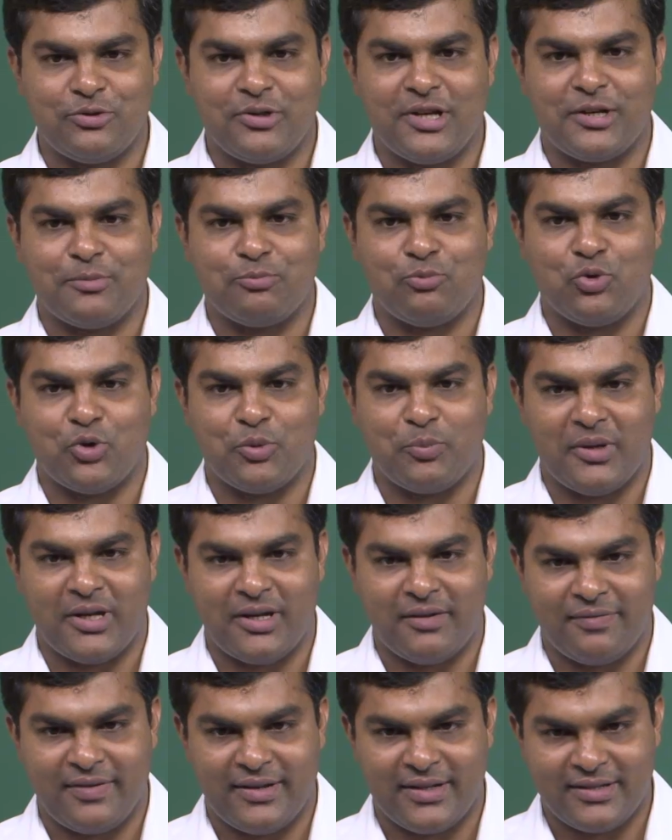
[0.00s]
you get more
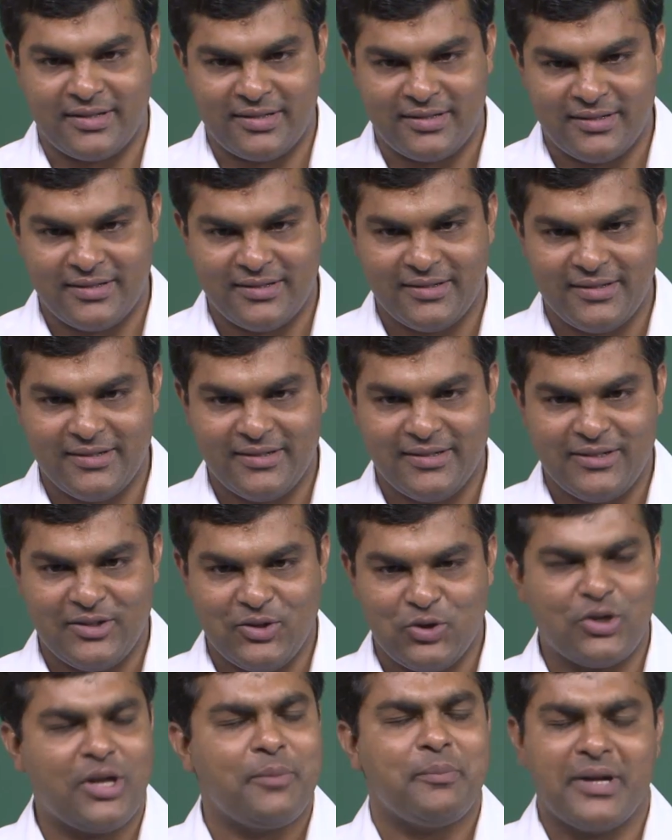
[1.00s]
benefit.
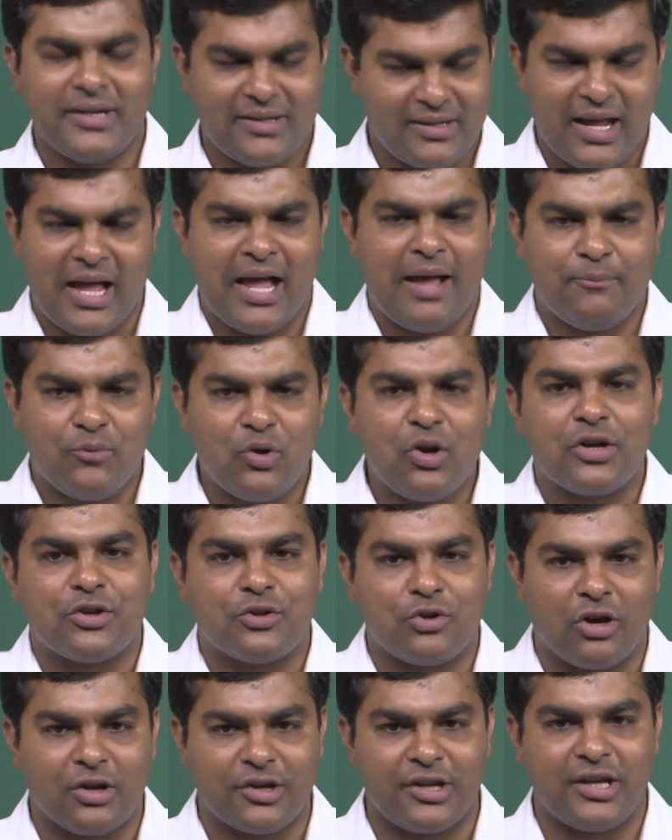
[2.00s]
Okay, but I am
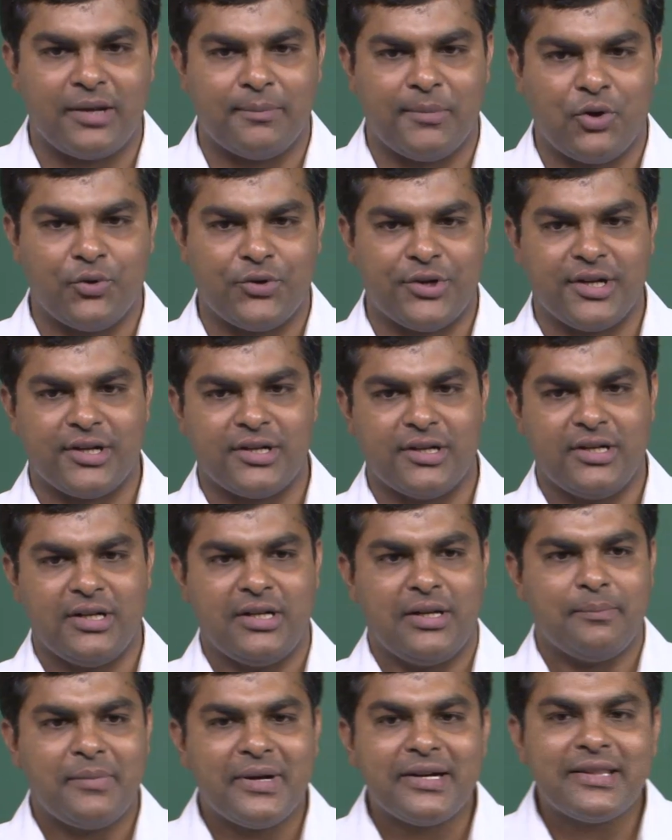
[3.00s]
not talking about it.
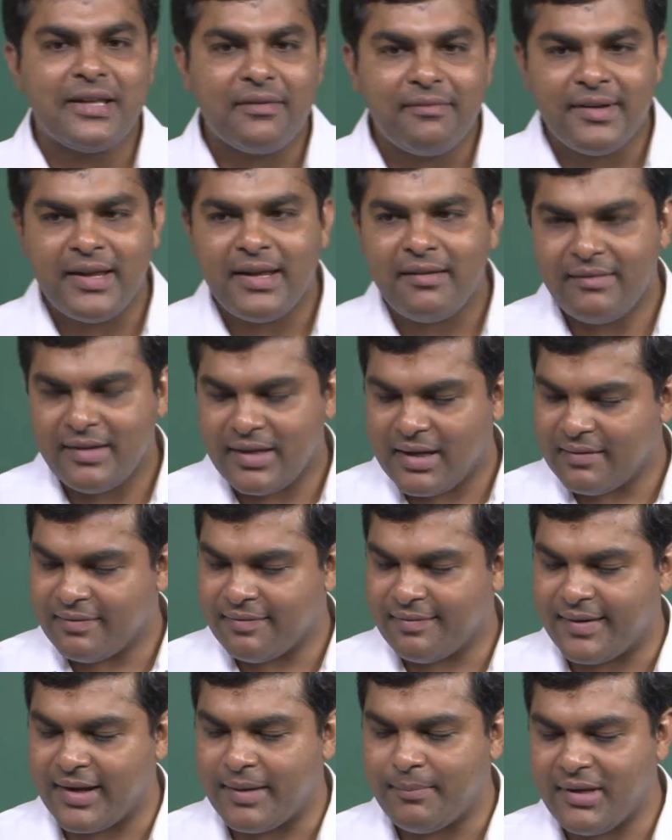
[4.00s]
But the way we are
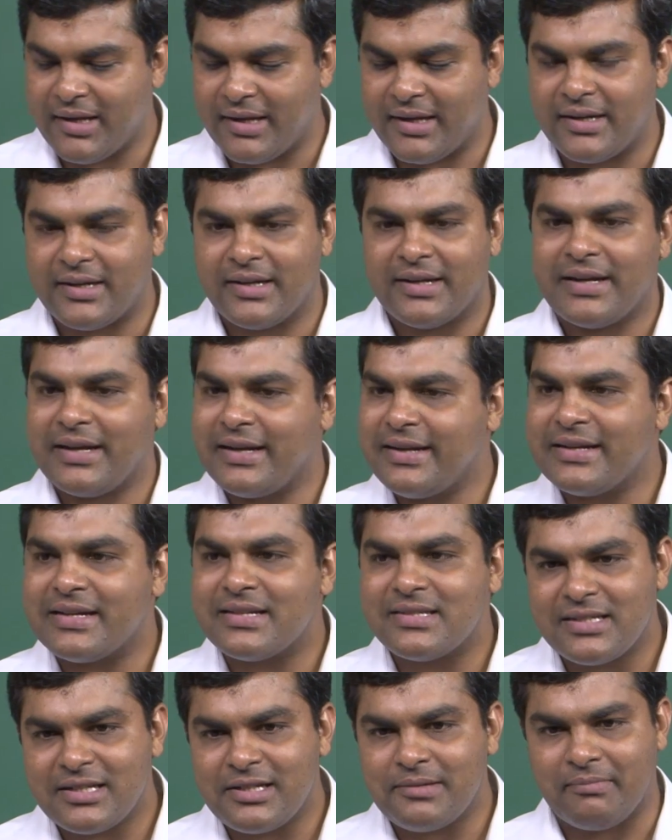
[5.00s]
framing it, it
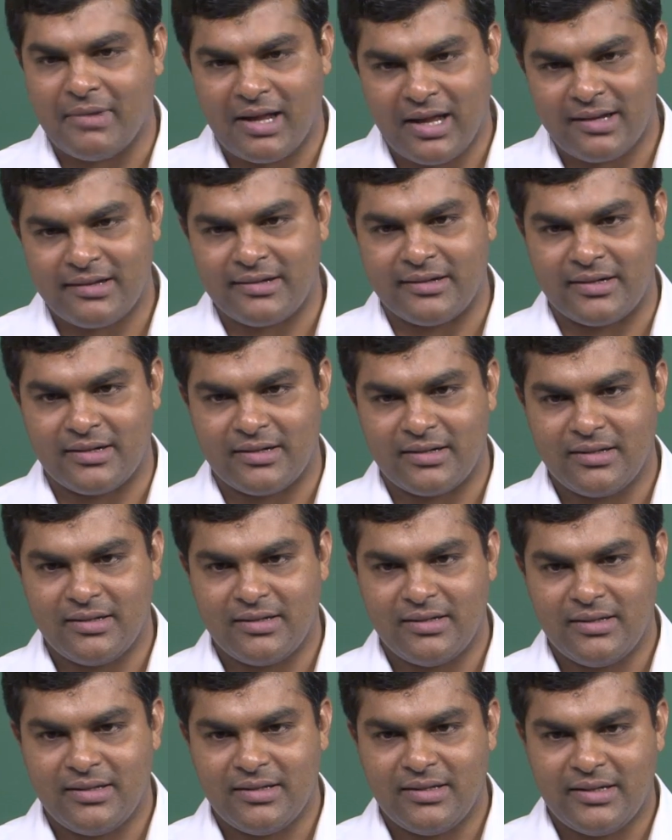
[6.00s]
doesn't matter.
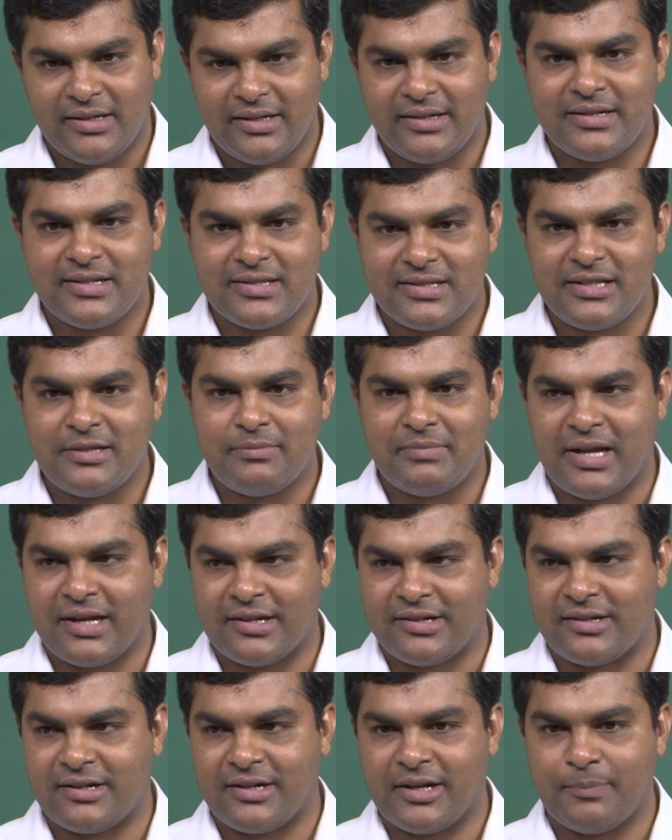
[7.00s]
It doesn't
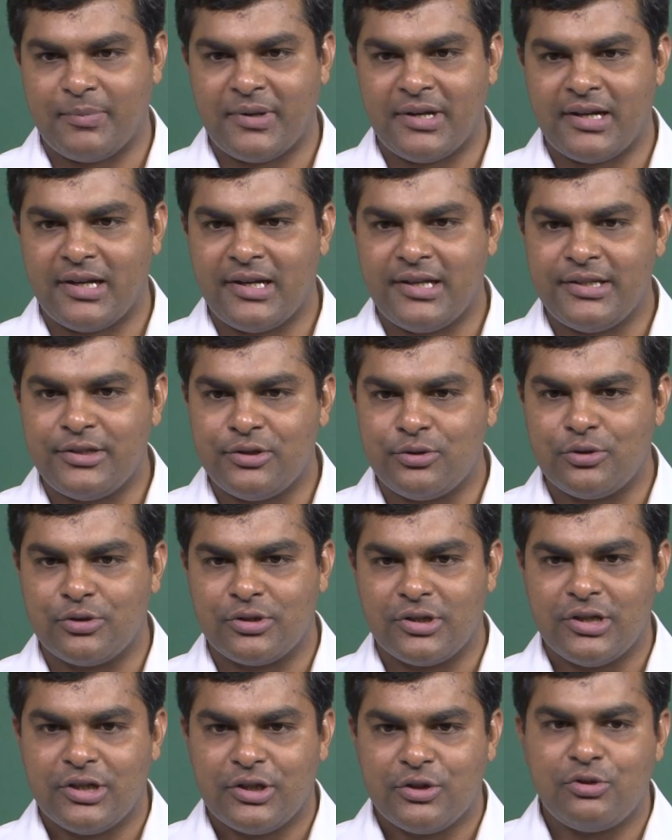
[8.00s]
matter. Typically,
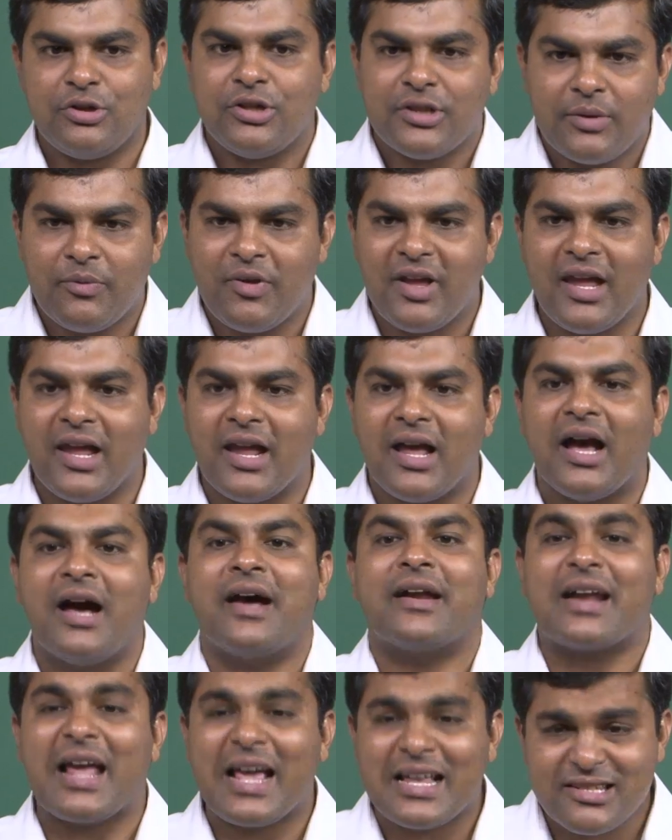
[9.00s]
the way
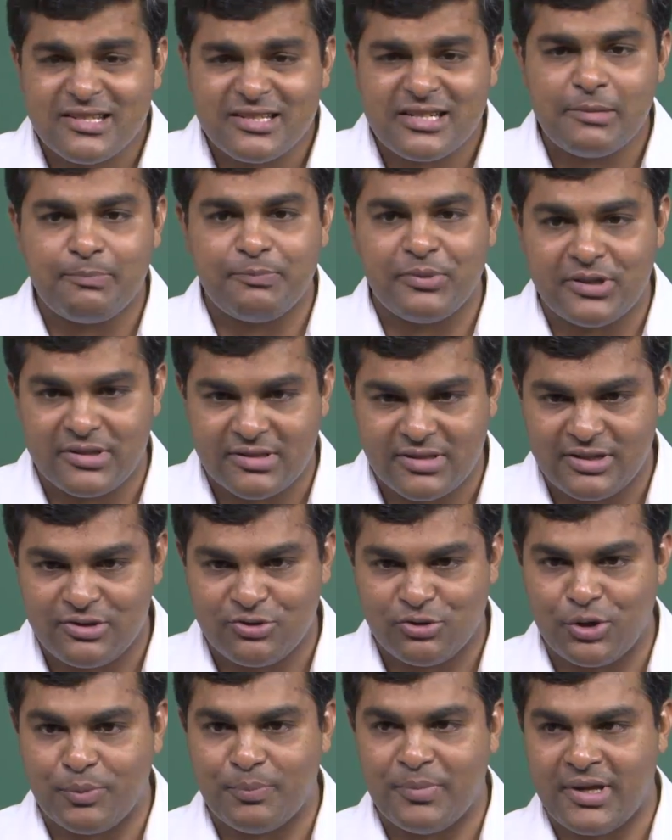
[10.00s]
a rational person
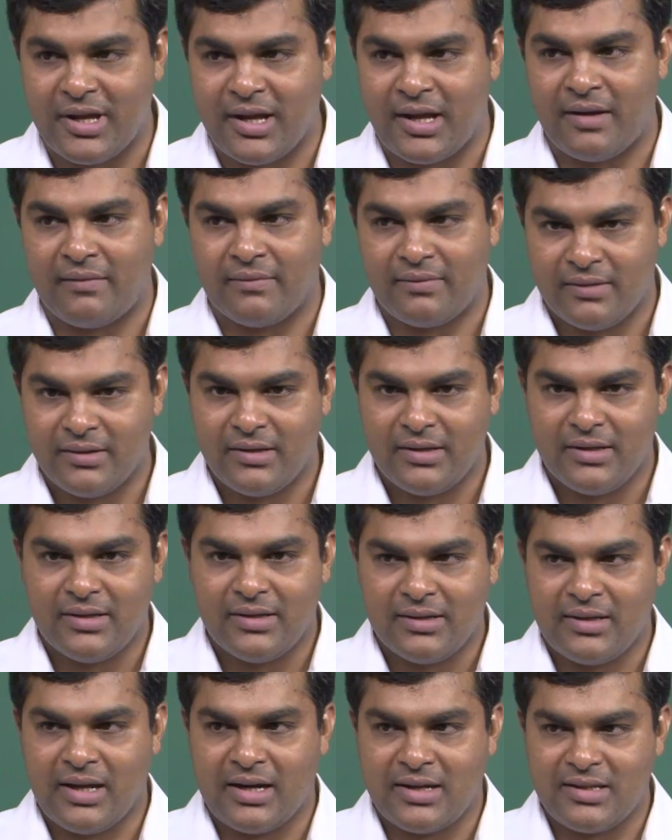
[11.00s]
should behave.
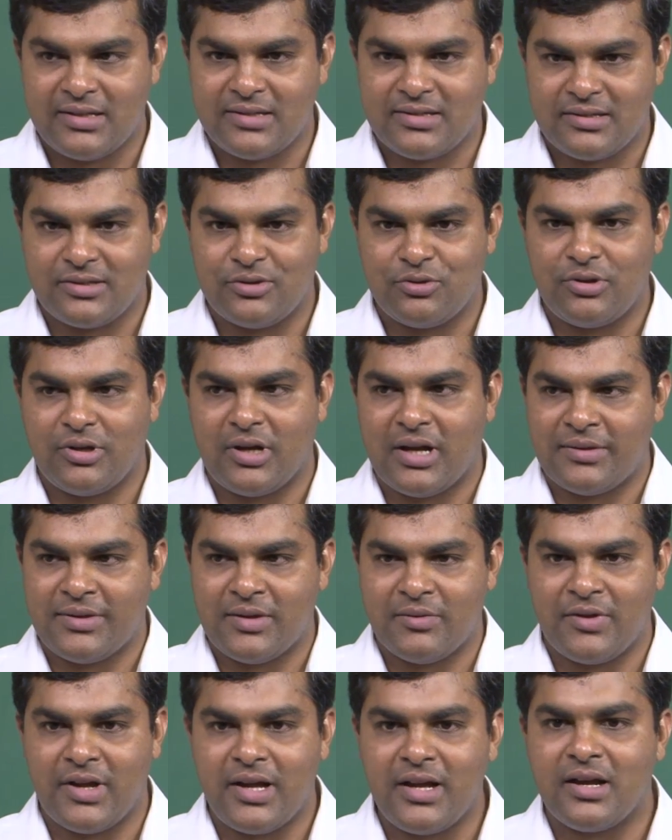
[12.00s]
That is,
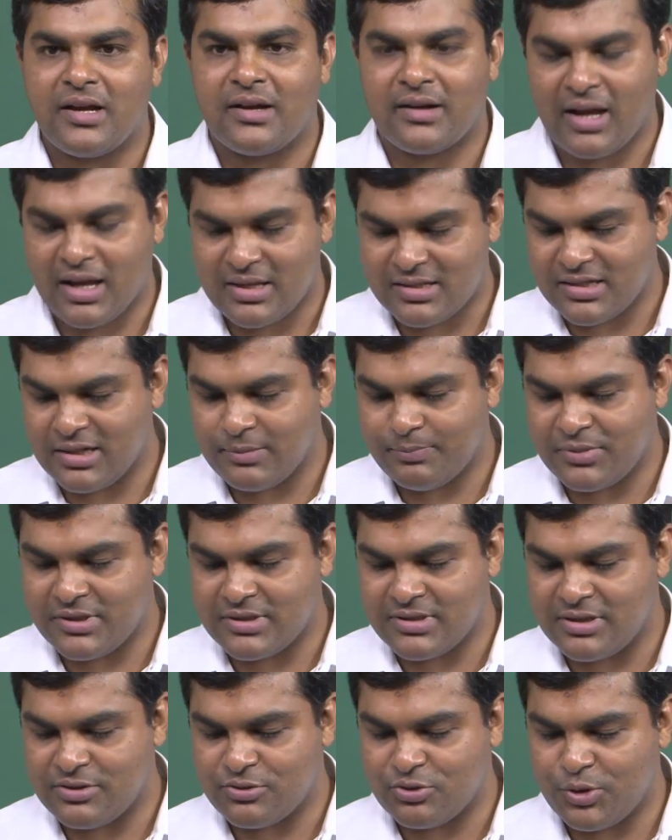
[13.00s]
the way a rational
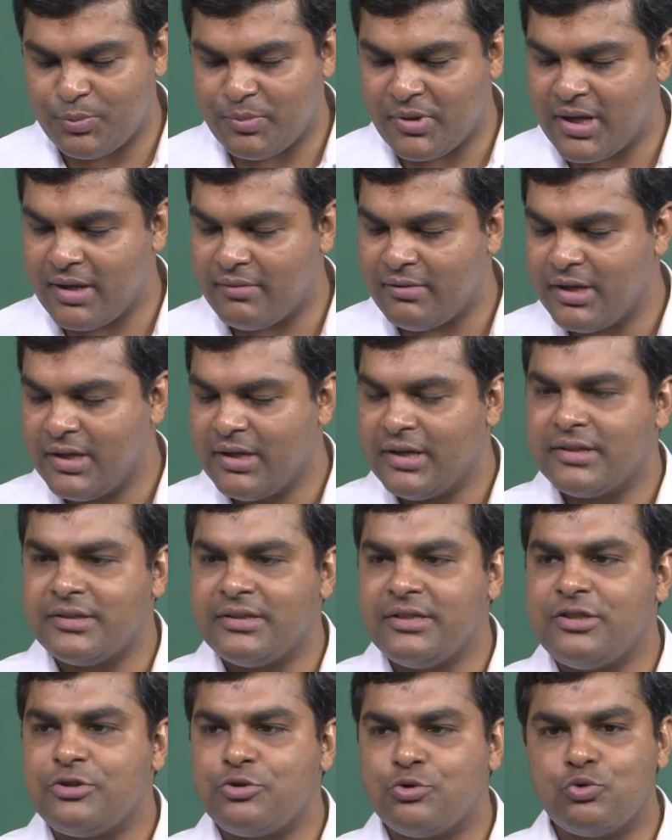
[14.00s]
person should behave.
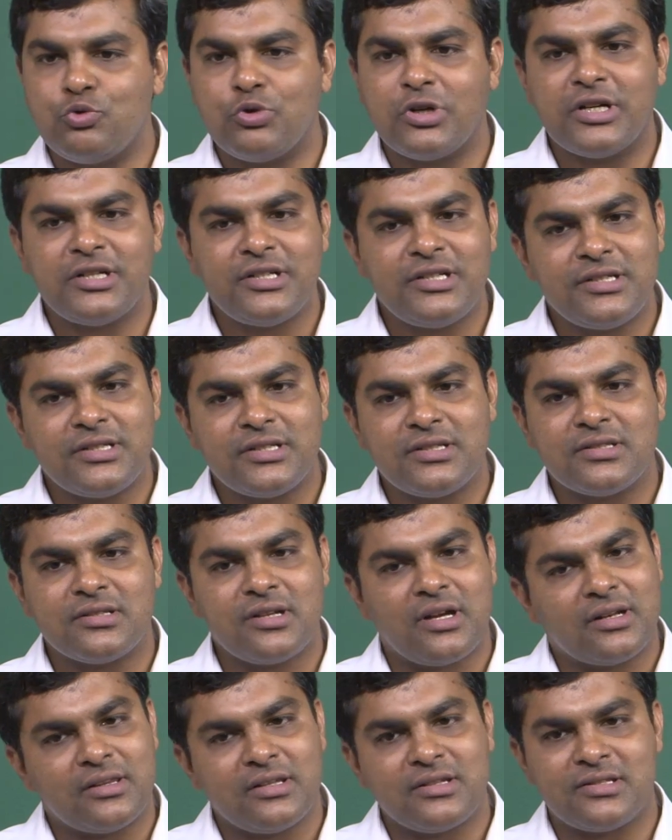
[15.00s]
These two
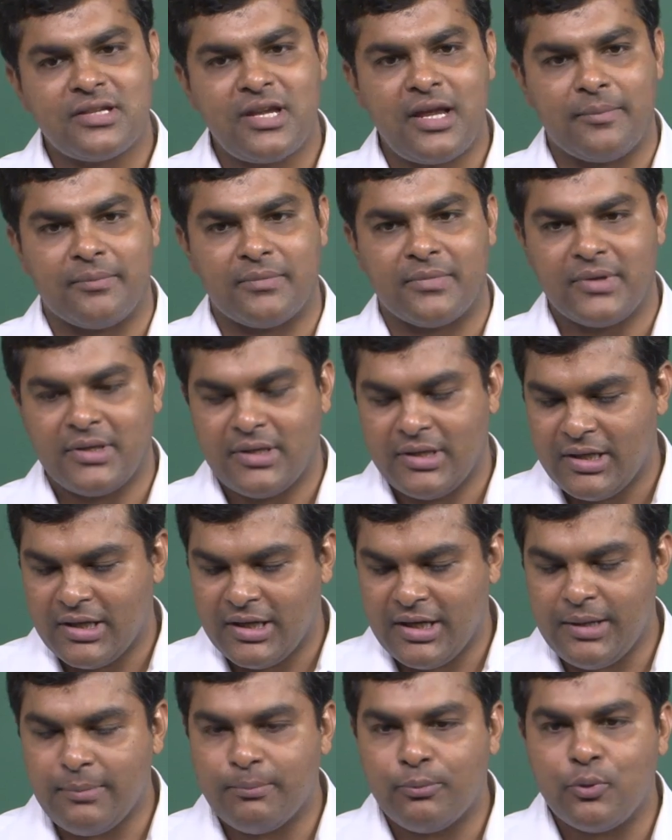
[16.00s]
conditions are the same.
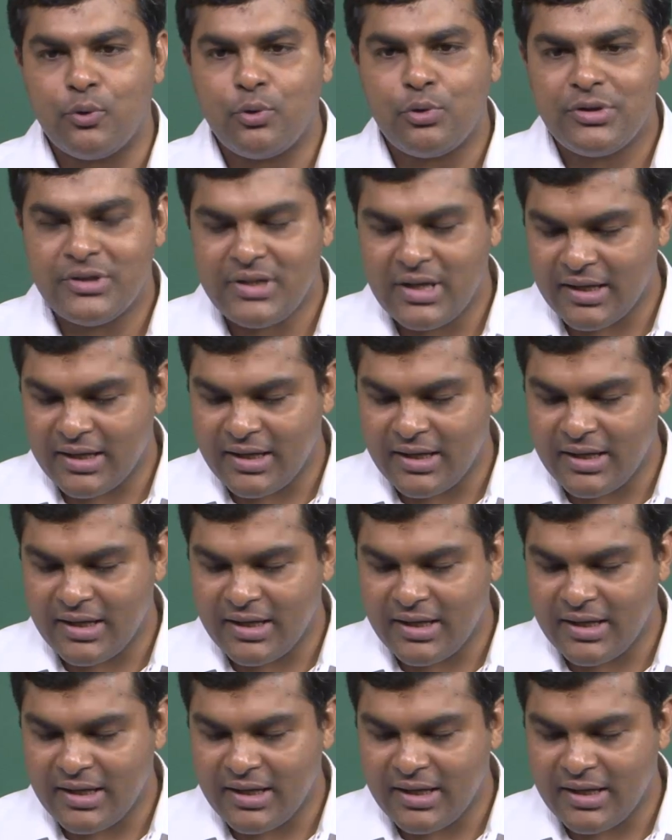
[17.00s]
In both the